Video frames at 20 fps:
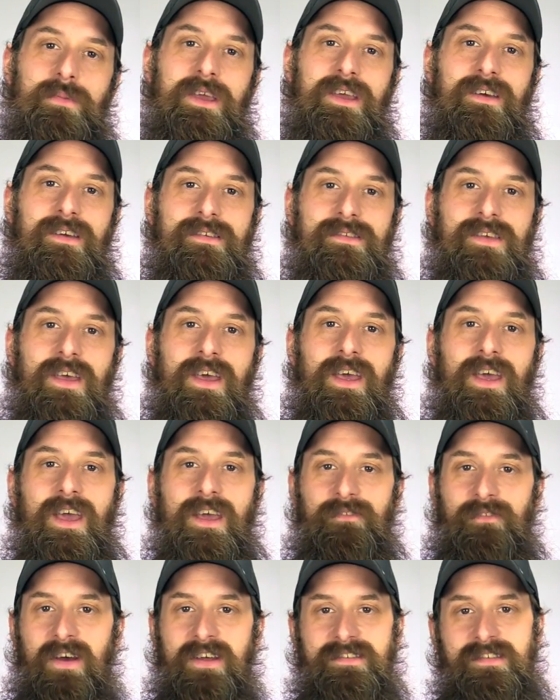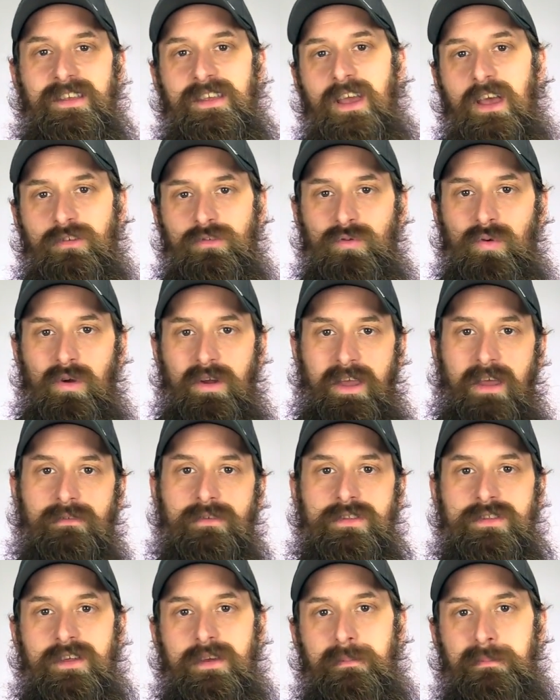because if I say yes, torque
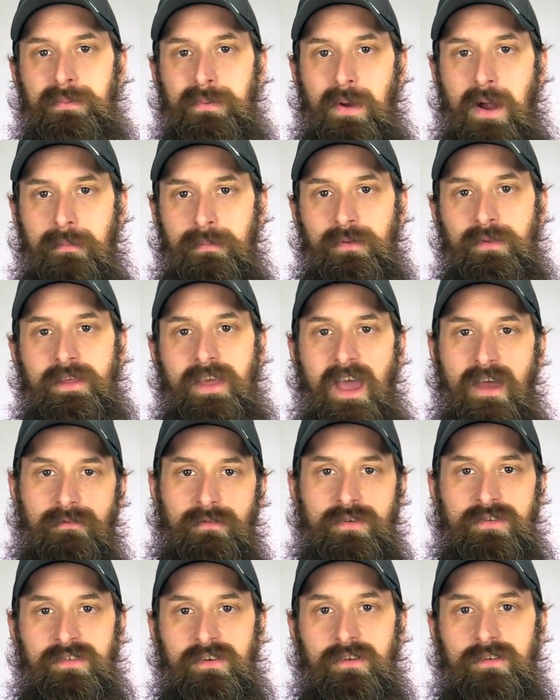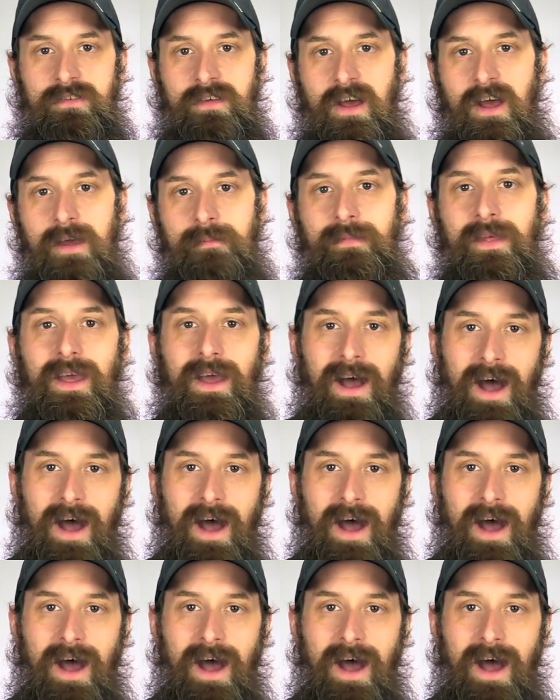everything properly every single time,